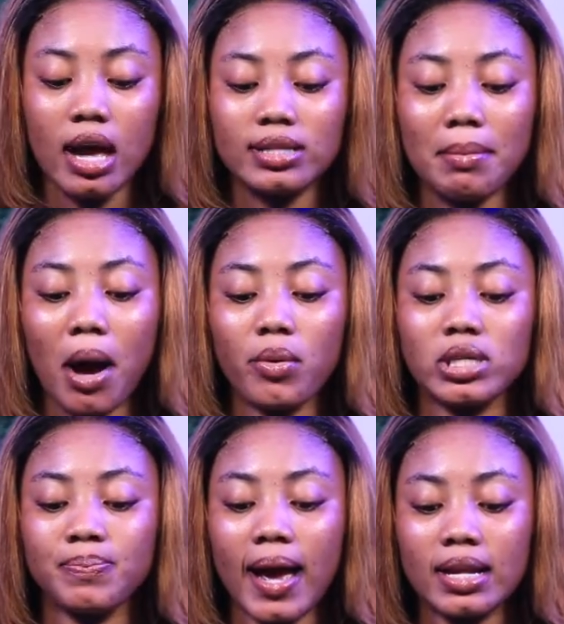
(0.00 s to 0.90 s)
it's about
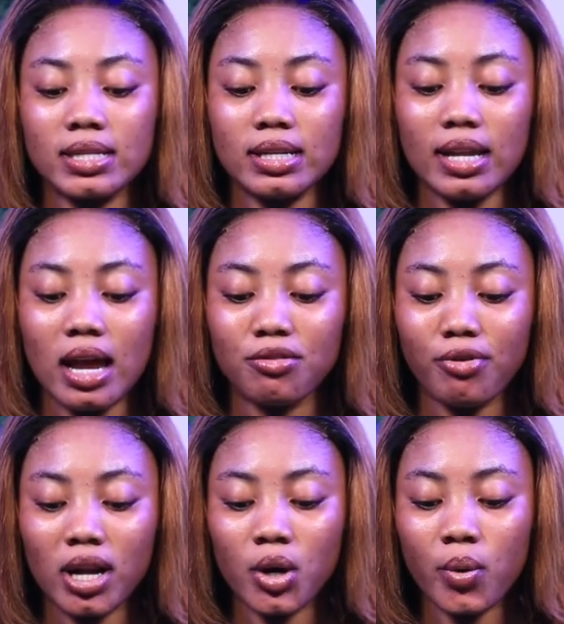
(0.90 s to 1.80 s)
respecting and
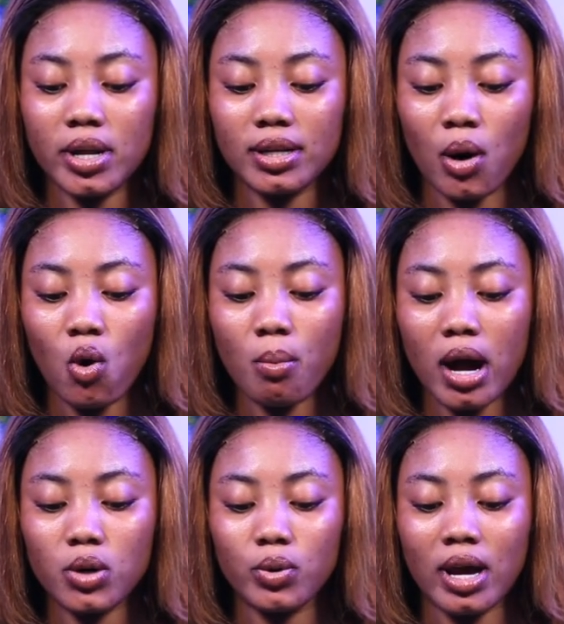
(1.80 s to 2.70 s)
valuing the
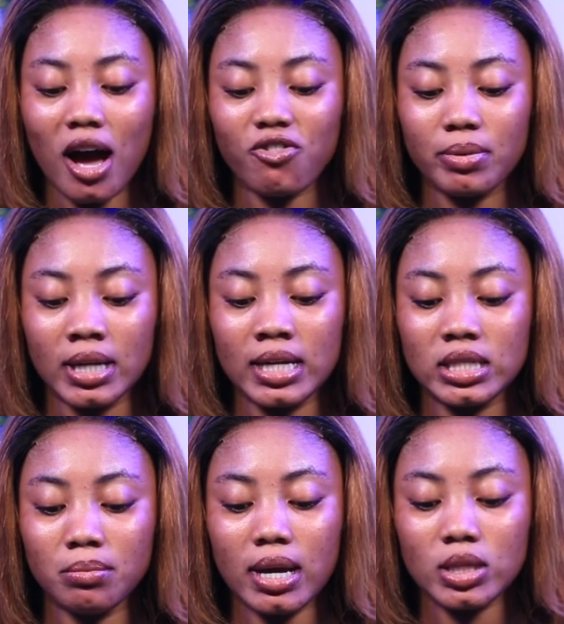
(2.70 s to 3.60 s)
woman we have been
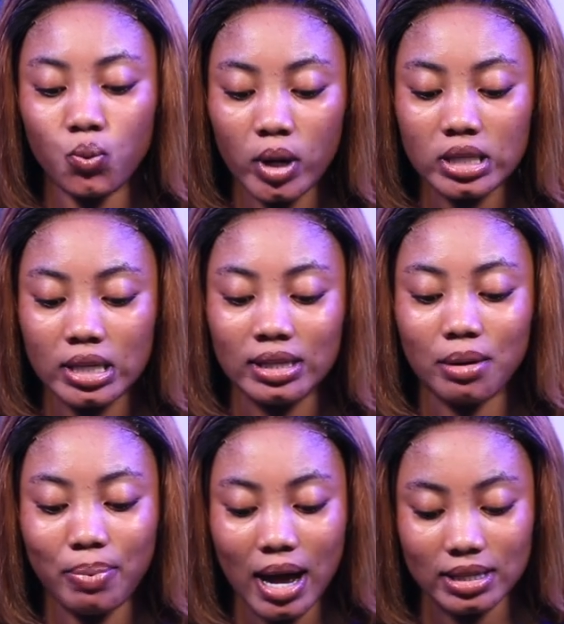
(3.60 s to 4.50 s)
intimate with in
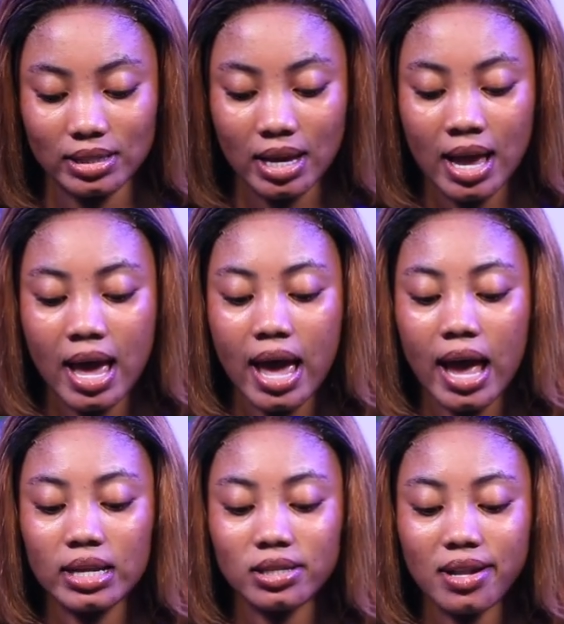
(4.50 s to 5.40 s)
the past.
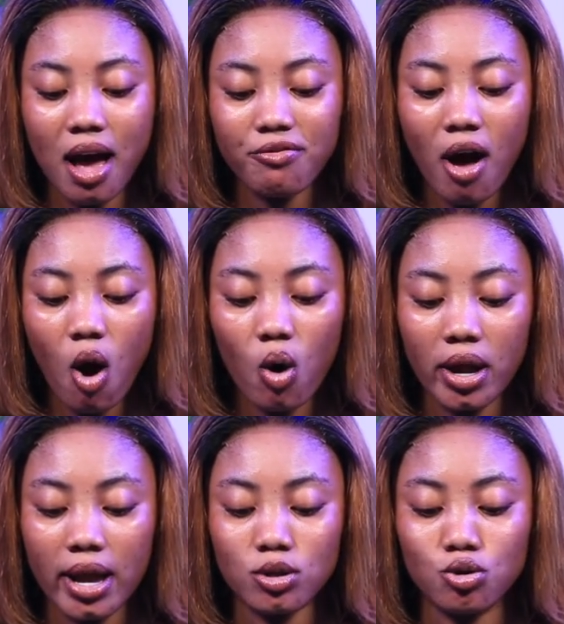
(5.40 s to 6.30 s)
It's never
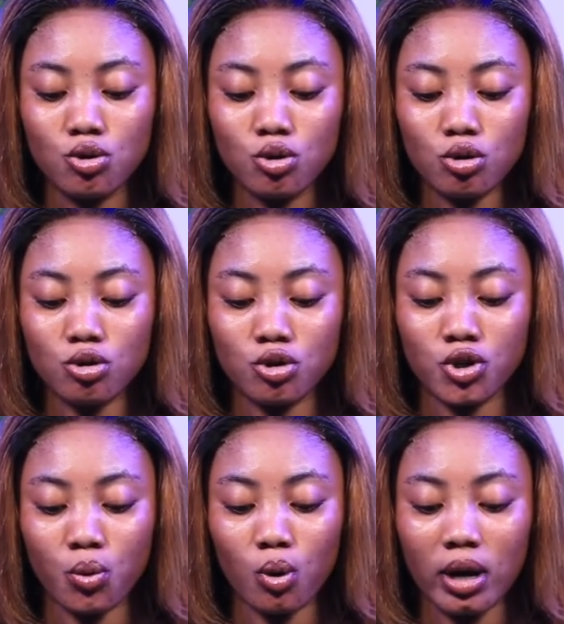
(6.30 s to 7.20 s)
okay to use
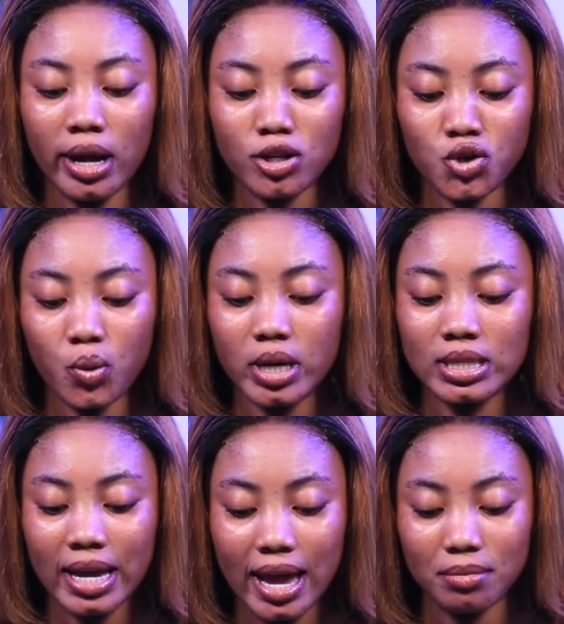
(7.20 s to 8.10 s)
derogatory
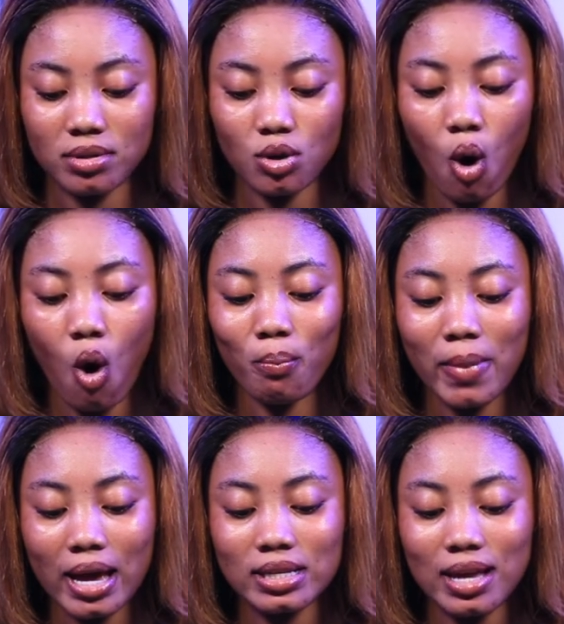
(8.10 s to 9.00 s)
terms or
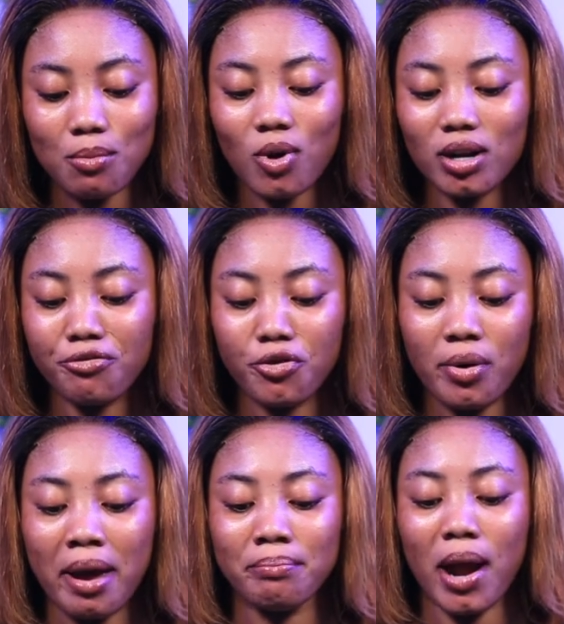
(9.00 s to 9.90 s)
make someone
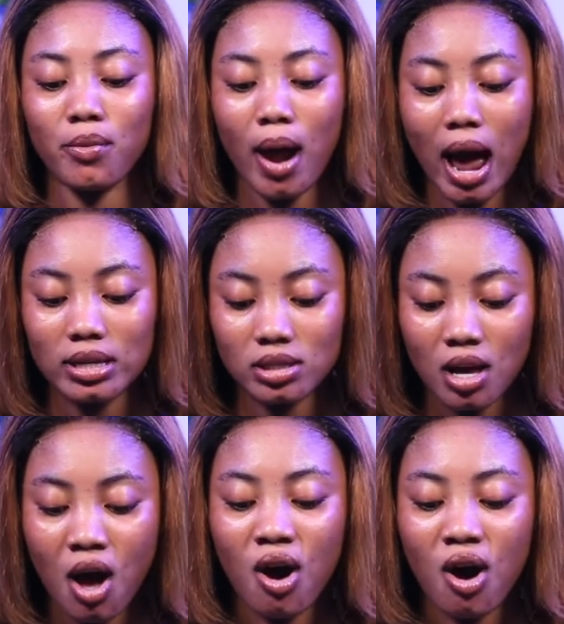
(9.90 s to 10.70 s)
feel embarrassed